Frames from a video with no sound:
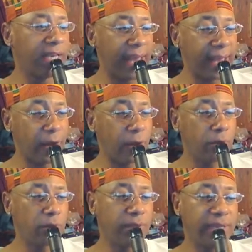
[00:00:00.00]

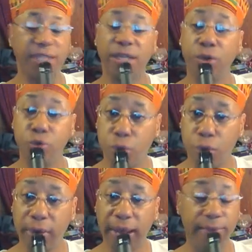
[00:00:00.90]
Lango, that's a
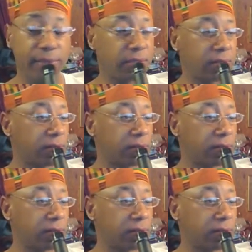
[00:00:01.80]
Luo language,